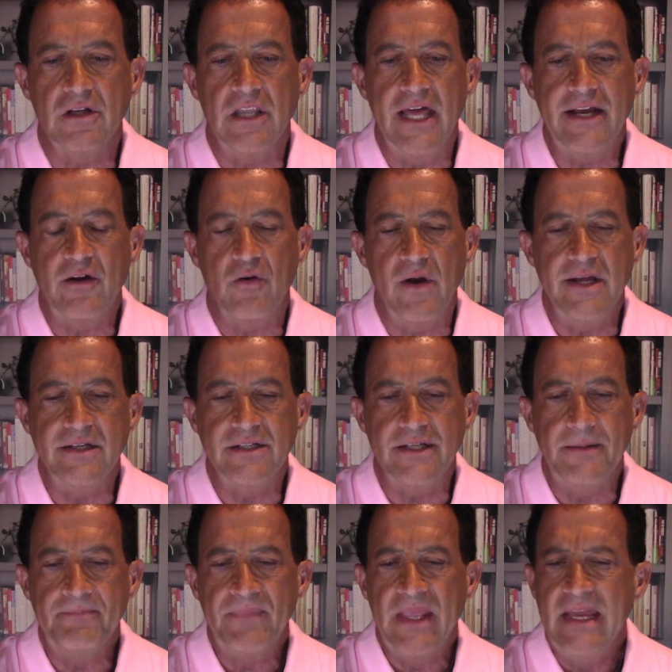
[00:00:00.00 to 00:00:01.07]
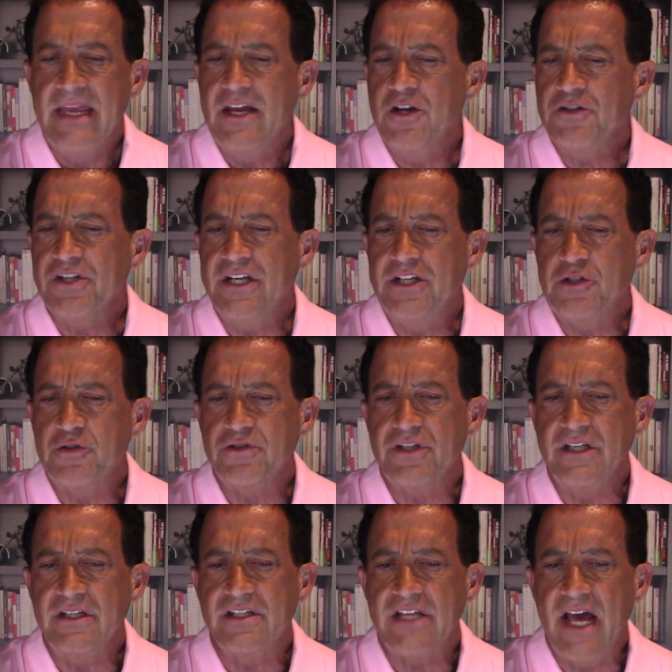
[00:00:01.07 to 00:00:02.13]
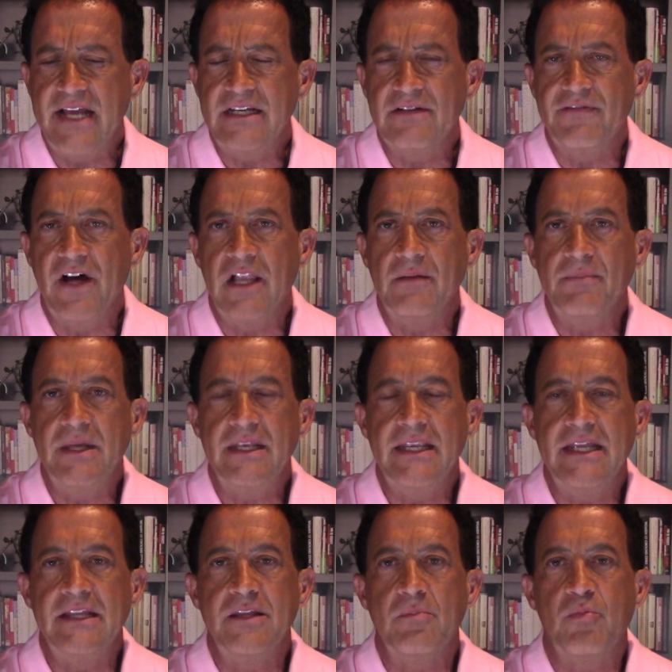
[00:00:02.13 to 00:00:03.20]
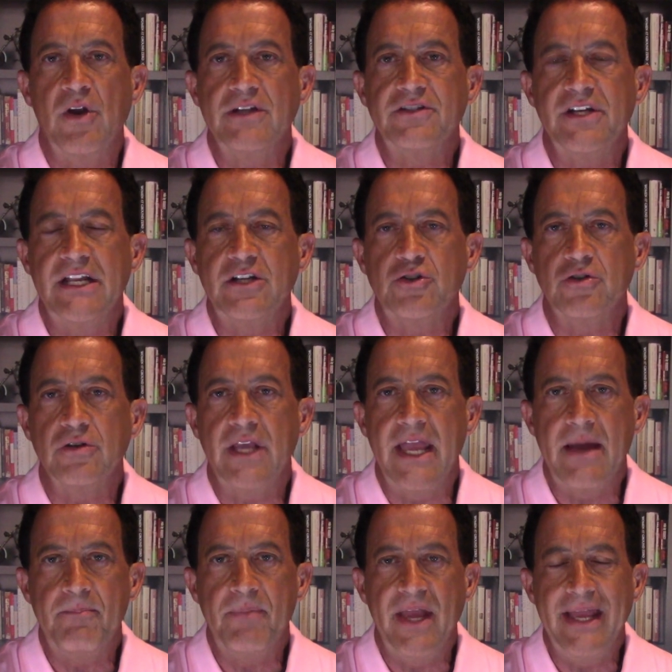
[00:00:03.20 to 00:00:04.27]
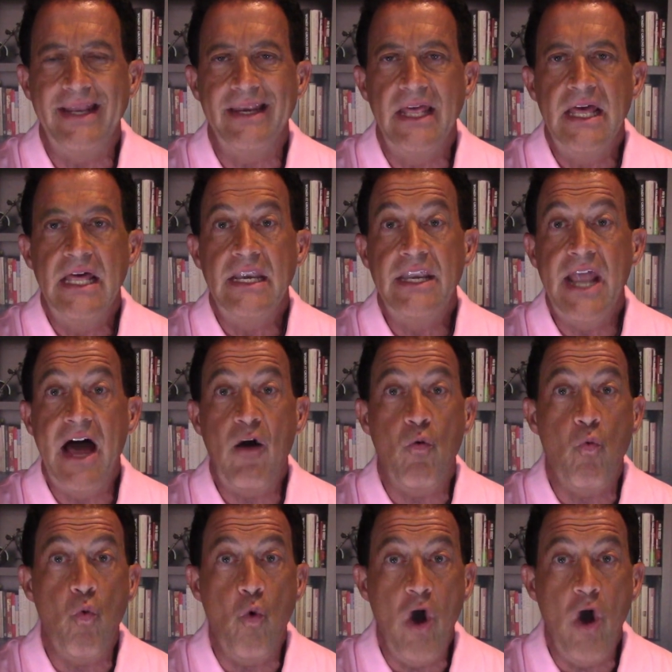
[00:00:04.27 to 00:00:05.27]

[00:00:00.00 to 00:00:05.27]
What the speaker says: like crazy. Here's an interesting side development in the presidential campaign. Not